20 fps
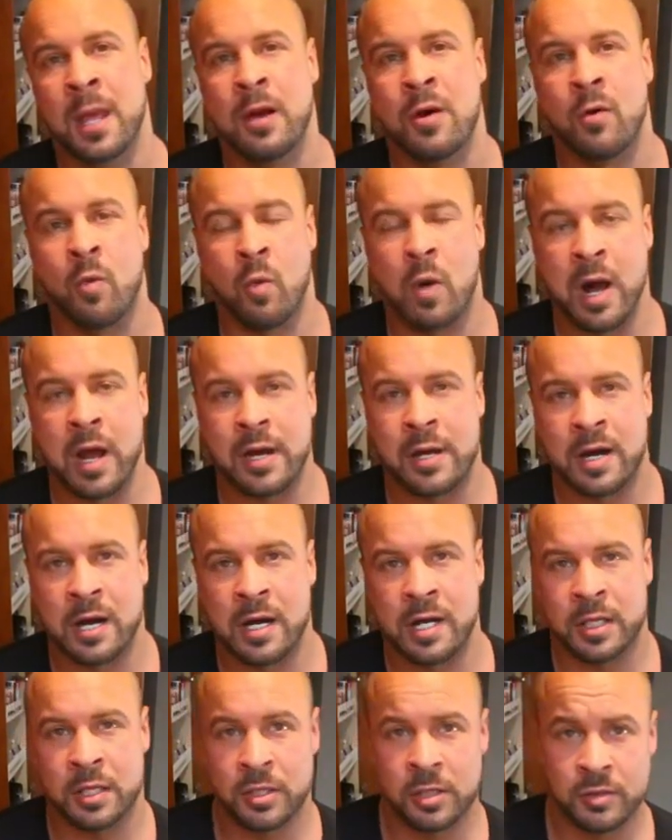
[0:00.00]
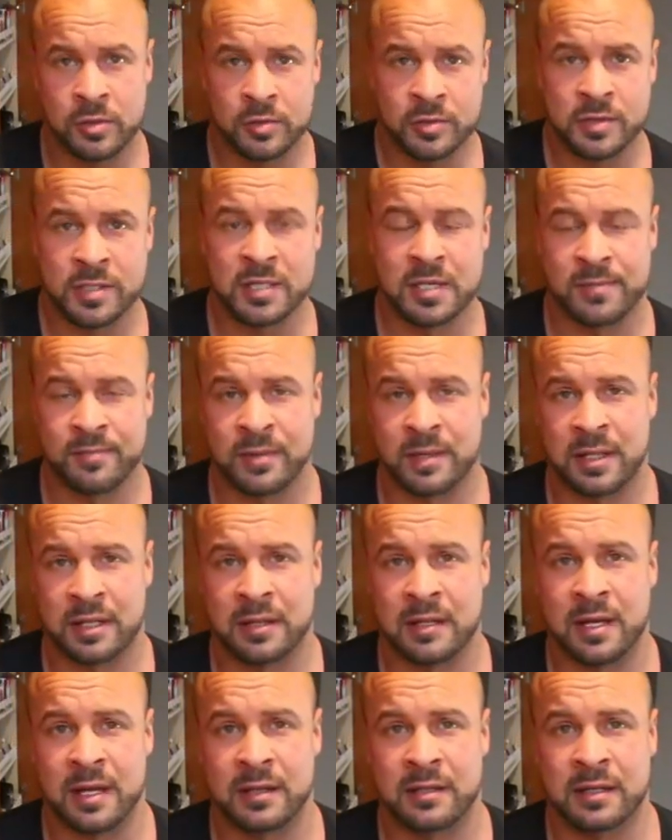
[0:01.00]
why not use something
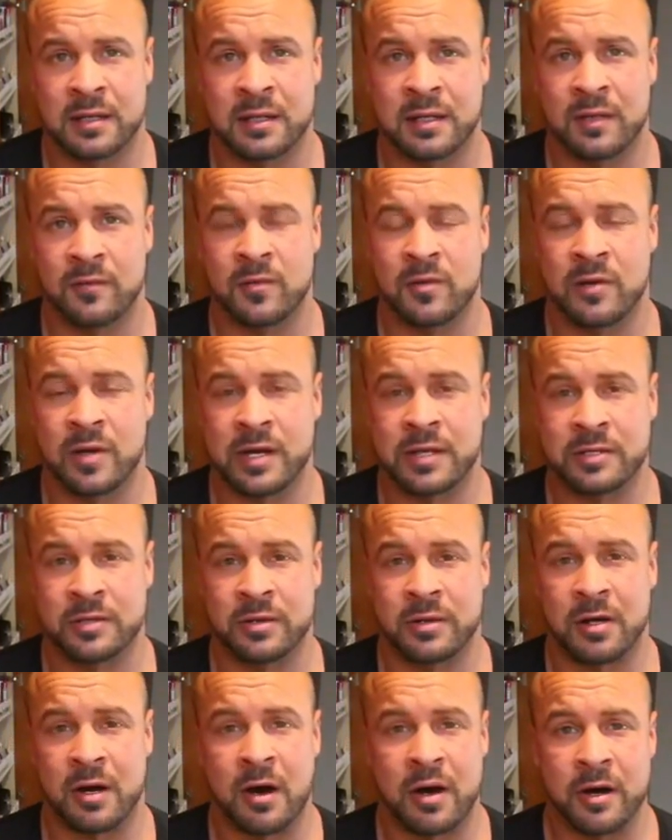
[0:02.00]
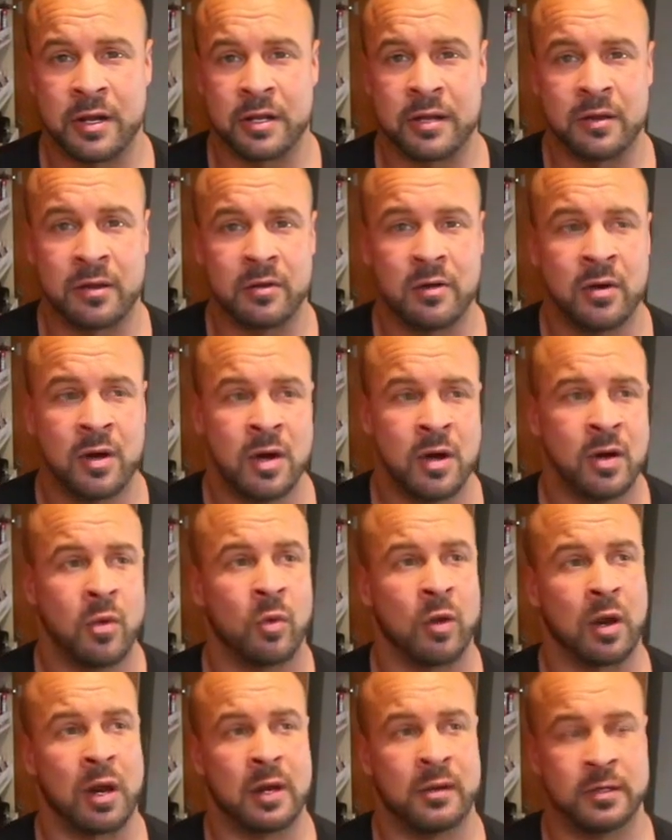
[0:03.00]
that can give you guys good audio
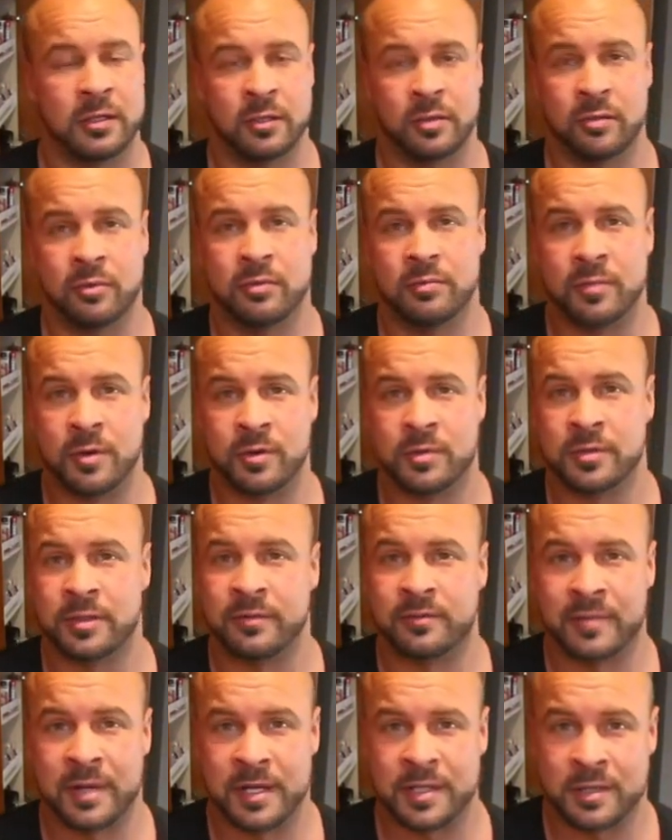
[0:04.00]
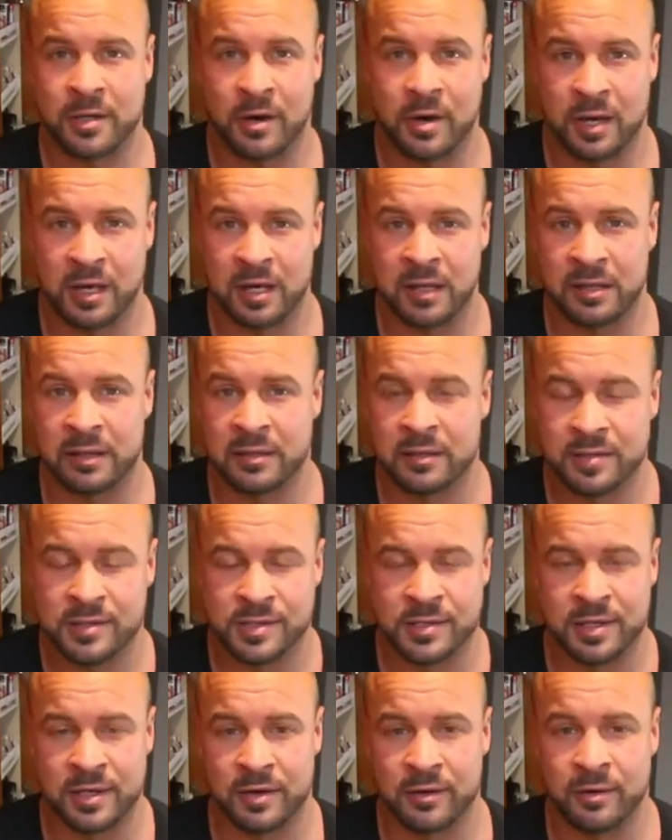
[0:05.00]
where I do most of my talking.
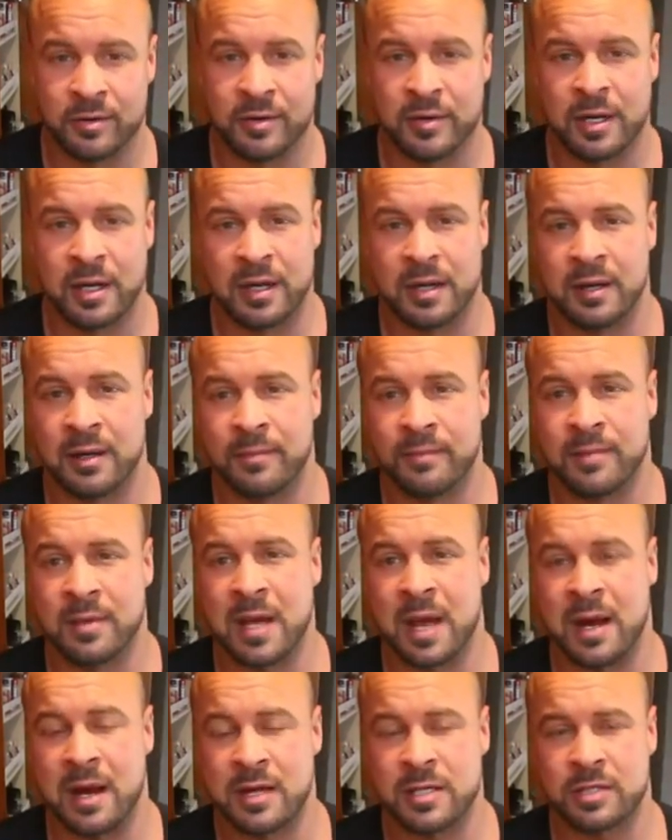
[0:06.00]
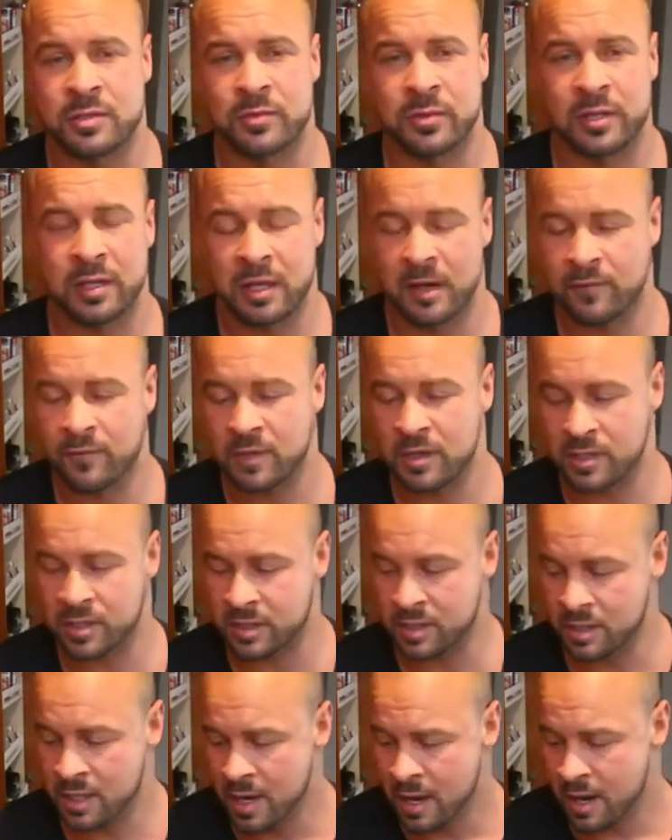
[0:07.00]
So um, yeah, I just wanted to give
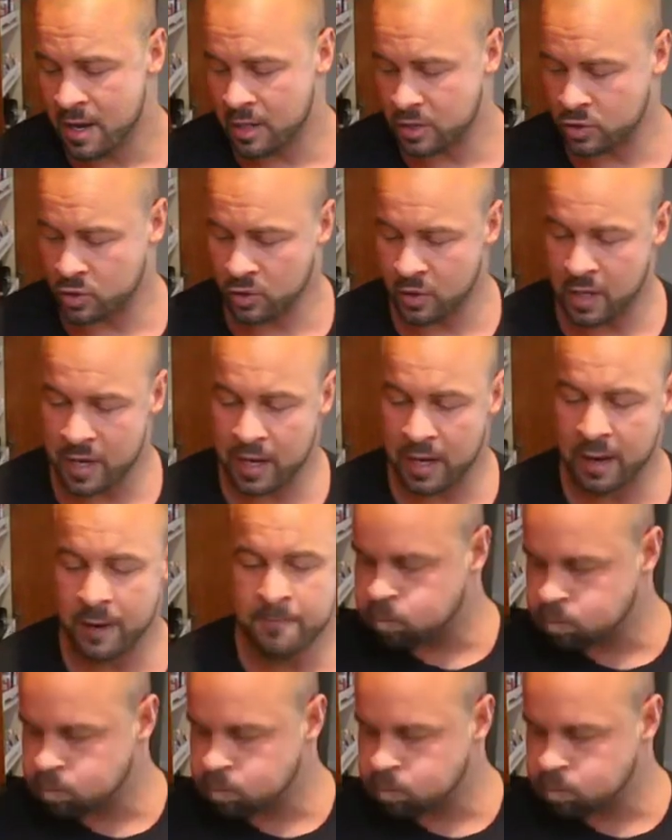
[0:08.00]
this a try.